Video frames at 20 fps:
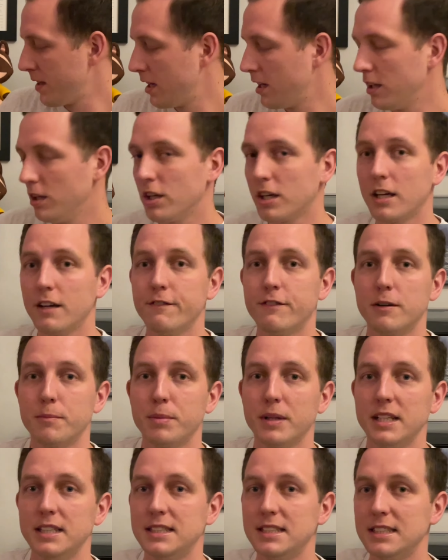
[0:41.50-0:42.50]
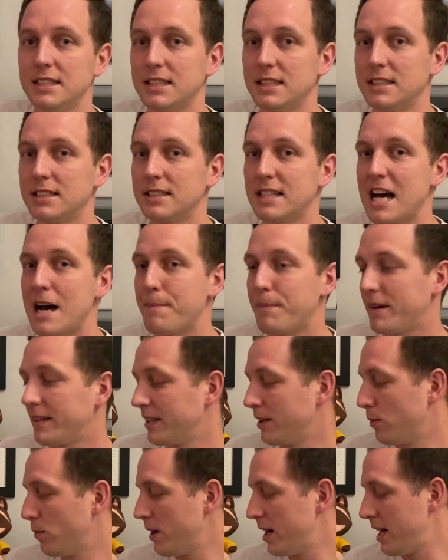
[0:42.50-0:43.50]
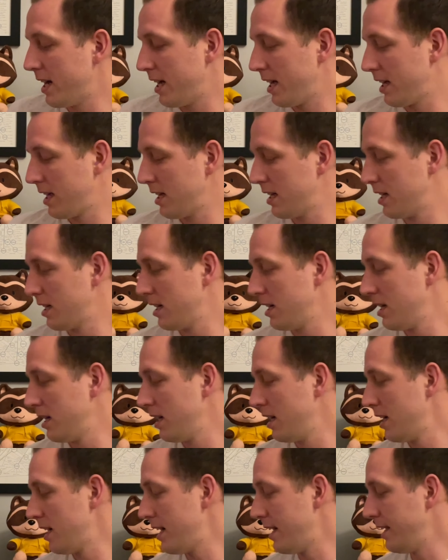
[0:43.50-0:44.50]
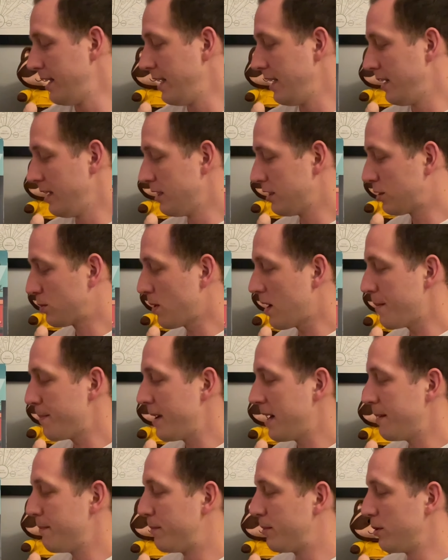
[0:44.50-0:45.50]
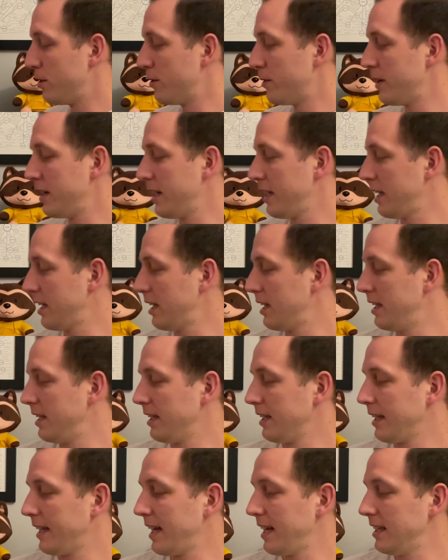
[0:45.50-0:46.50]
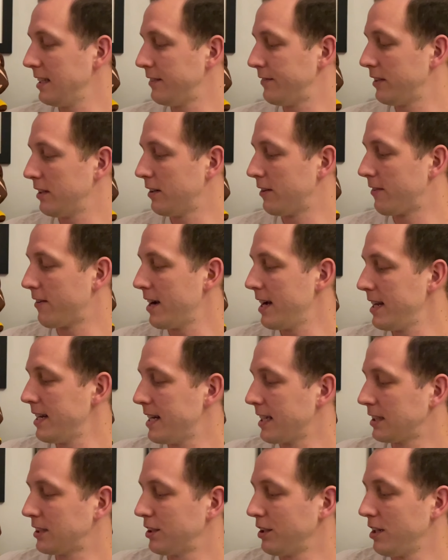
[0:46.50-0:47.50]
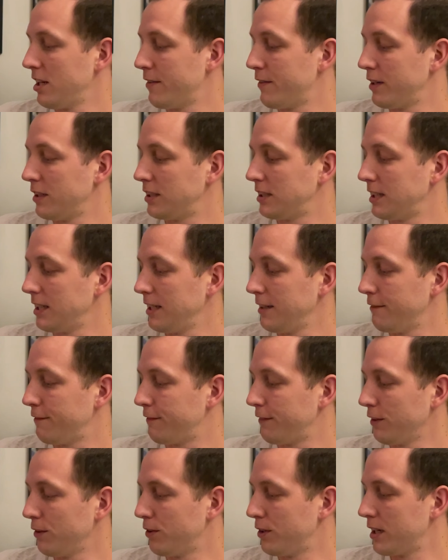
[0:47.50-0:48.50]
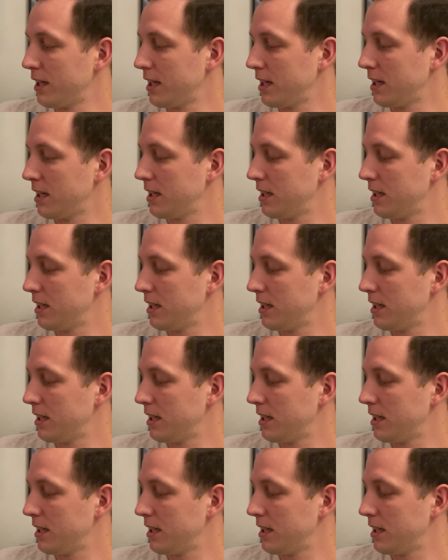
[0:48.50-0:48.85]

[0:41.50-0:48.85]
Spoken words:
looking for places to stop on the way. And Swamphead Brewery in Gainesville, right next to the University of Florida,